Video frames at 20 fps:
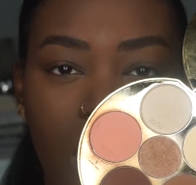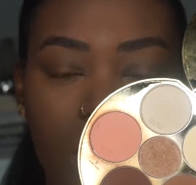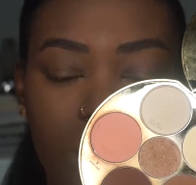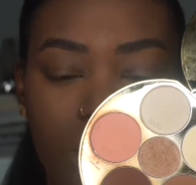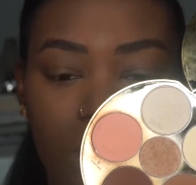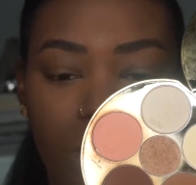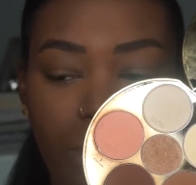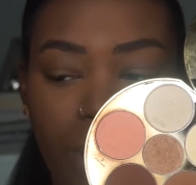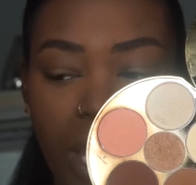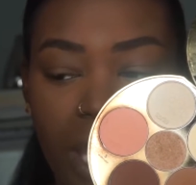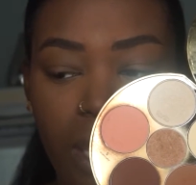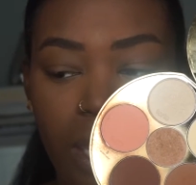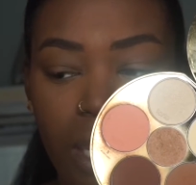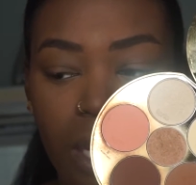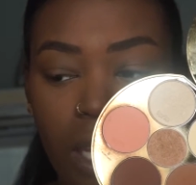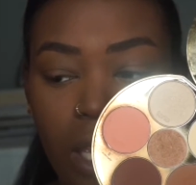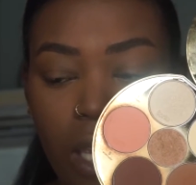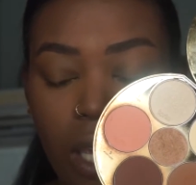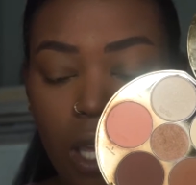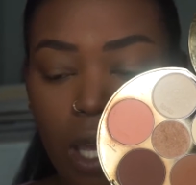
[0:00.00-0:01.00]
contour
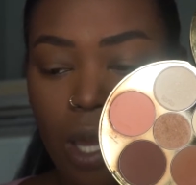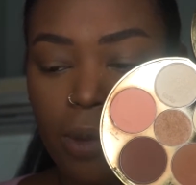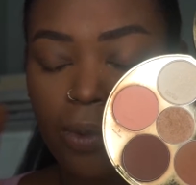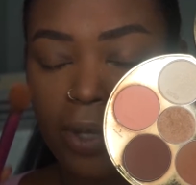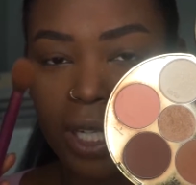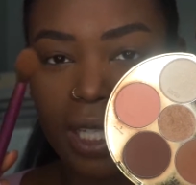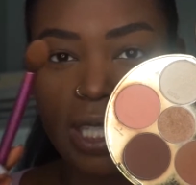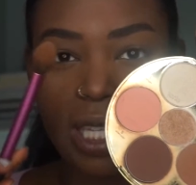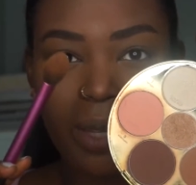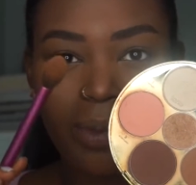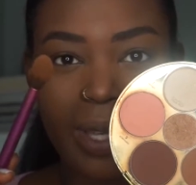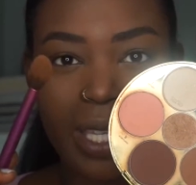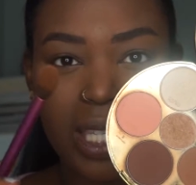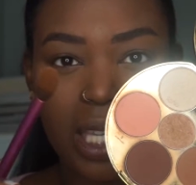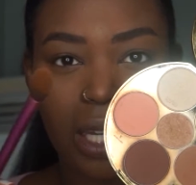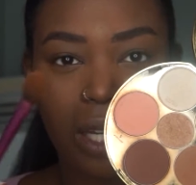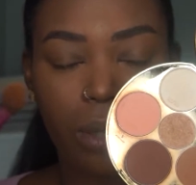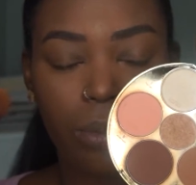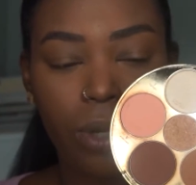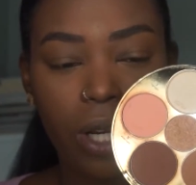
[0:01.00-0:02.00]
palette, I'm going to take my
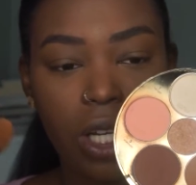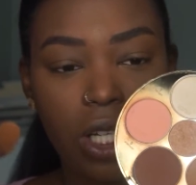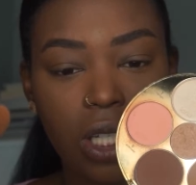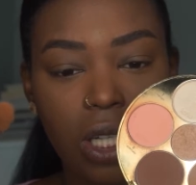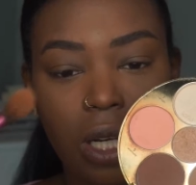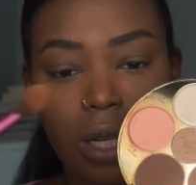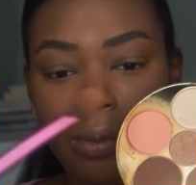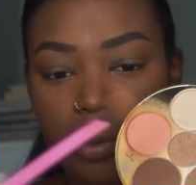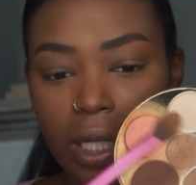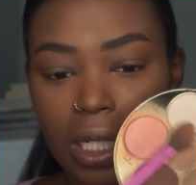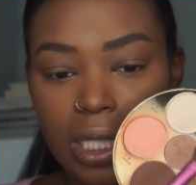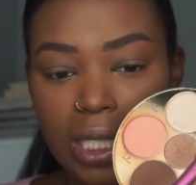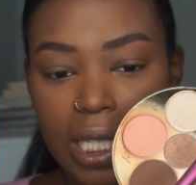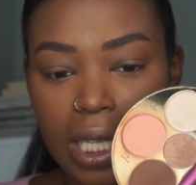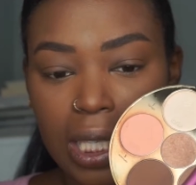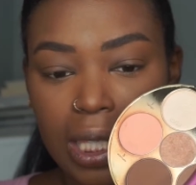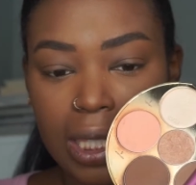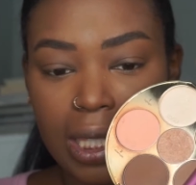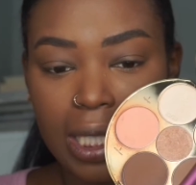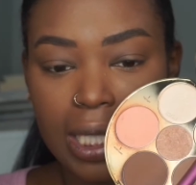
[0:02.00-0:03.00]
setting brush and I'm going to
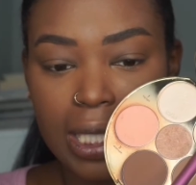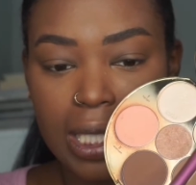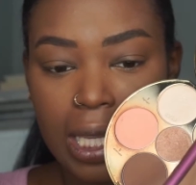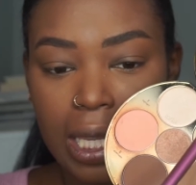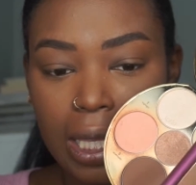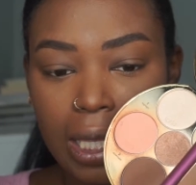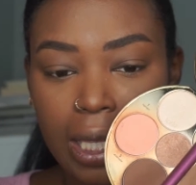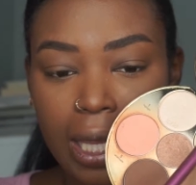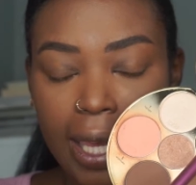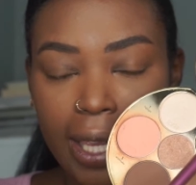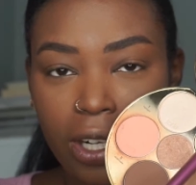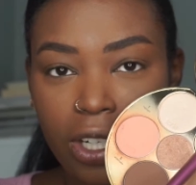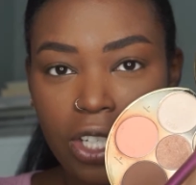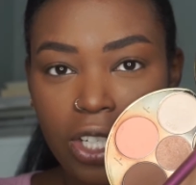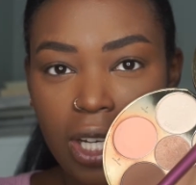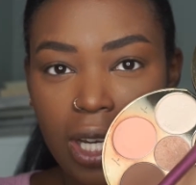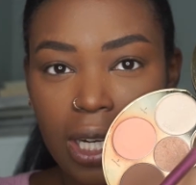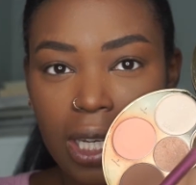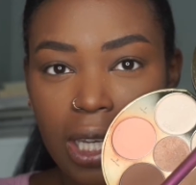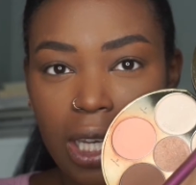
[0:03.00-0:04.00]
take this lighter
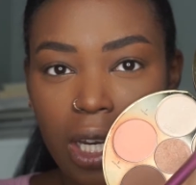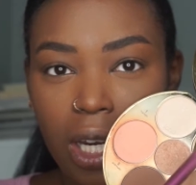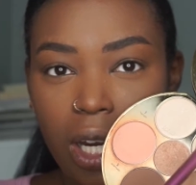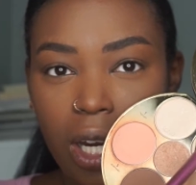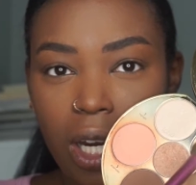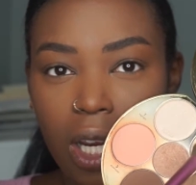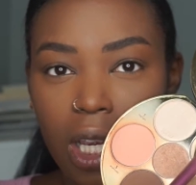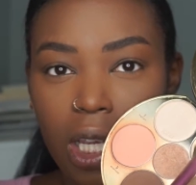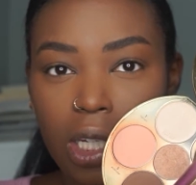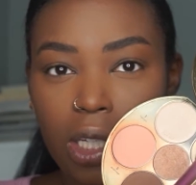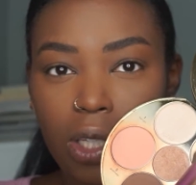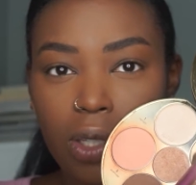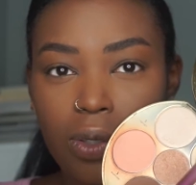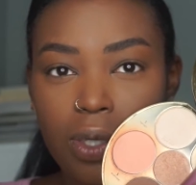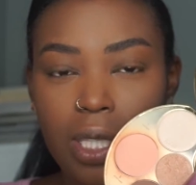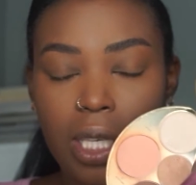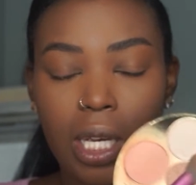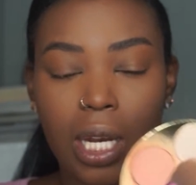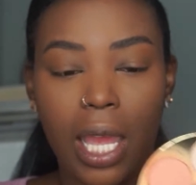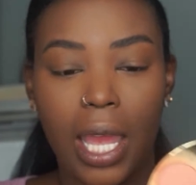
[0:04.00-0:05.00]
shade here and
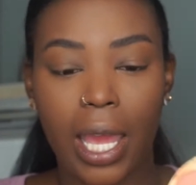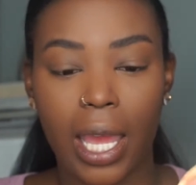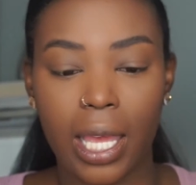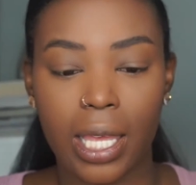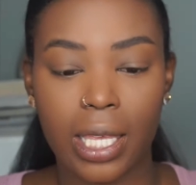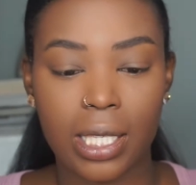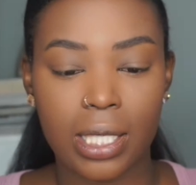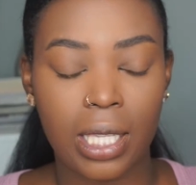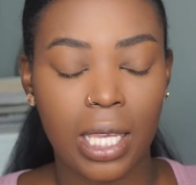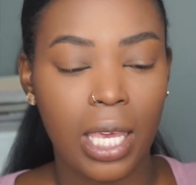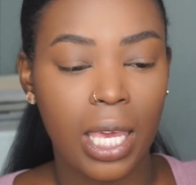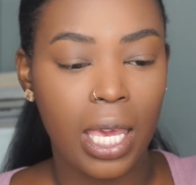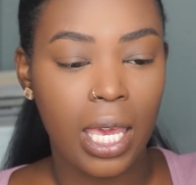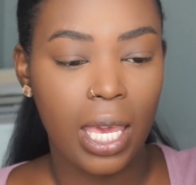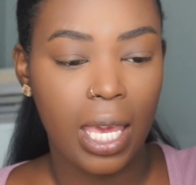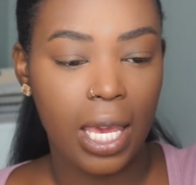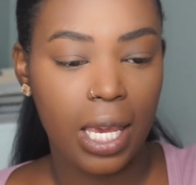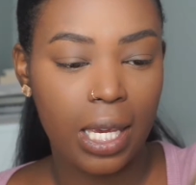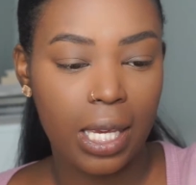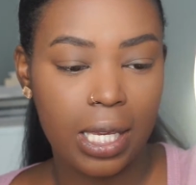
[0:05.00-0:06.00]
use it as
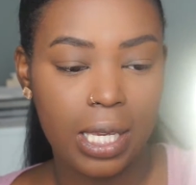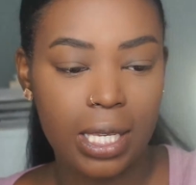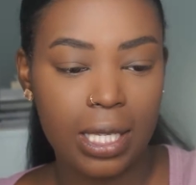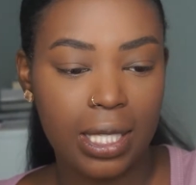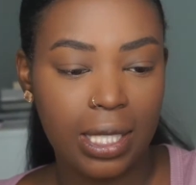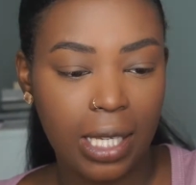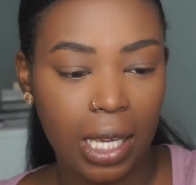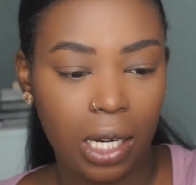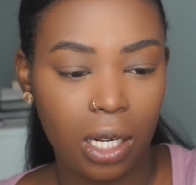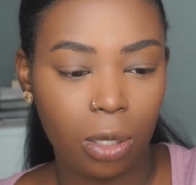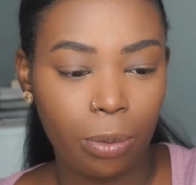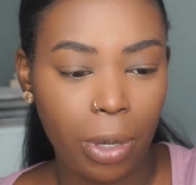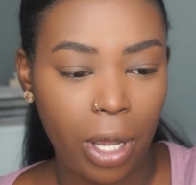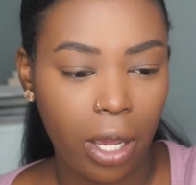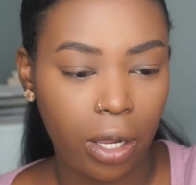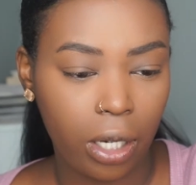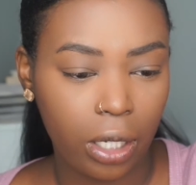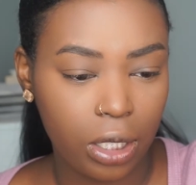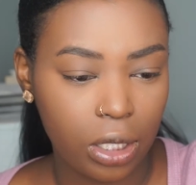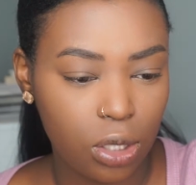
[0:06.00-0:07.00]
a setting
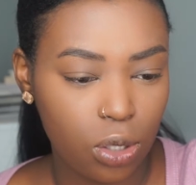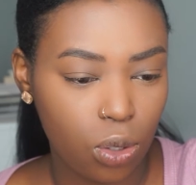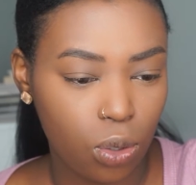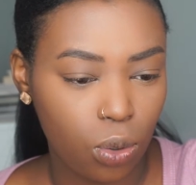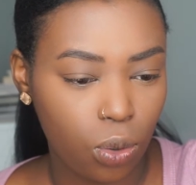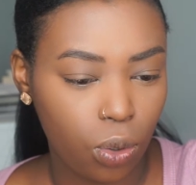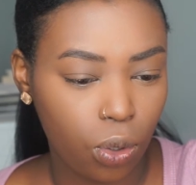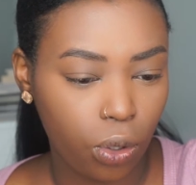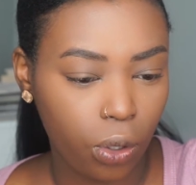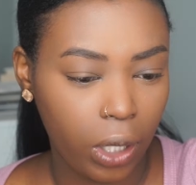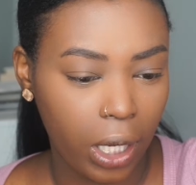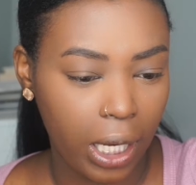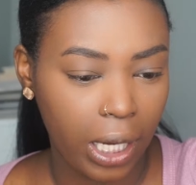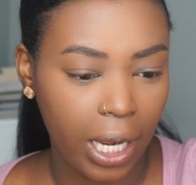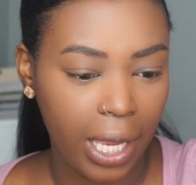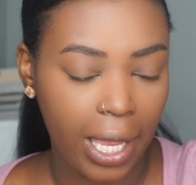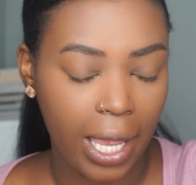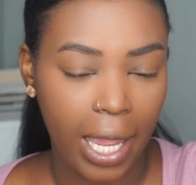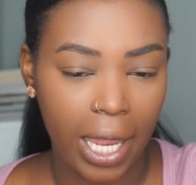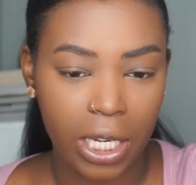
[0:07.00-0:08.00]
powder to
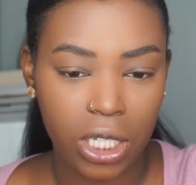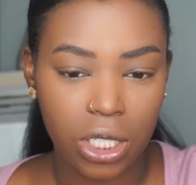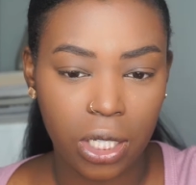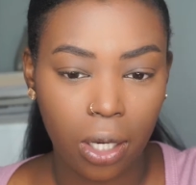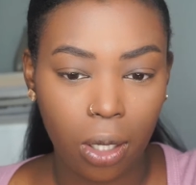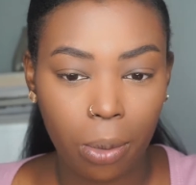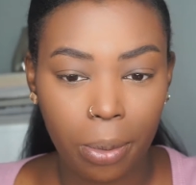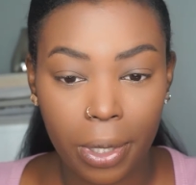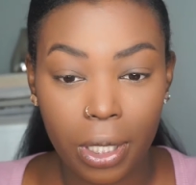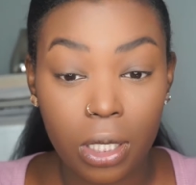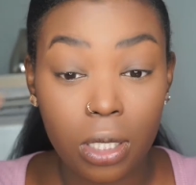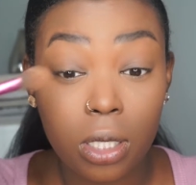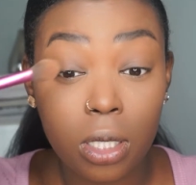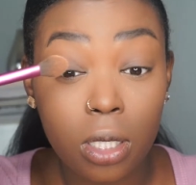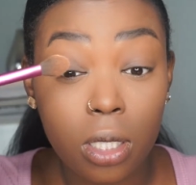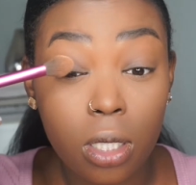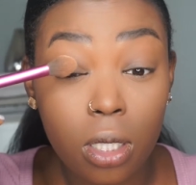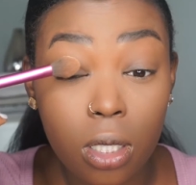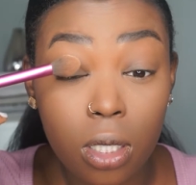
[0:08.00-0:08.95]
create a eyeshadow base.